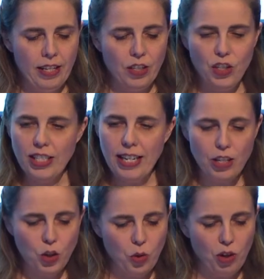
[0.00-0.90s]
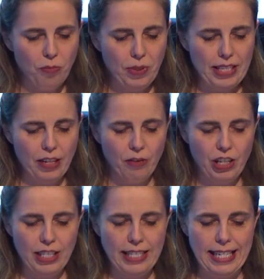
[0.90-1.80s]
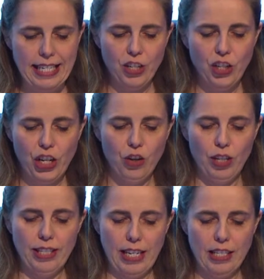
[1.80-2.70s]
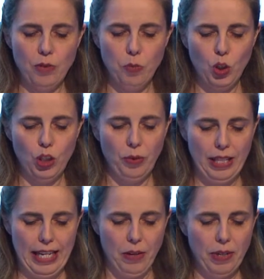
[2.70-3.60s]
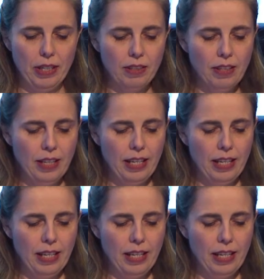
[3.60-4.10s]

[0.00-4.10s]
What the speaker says: So just under 12% of readers didn't share or discuss the booklet with anyone,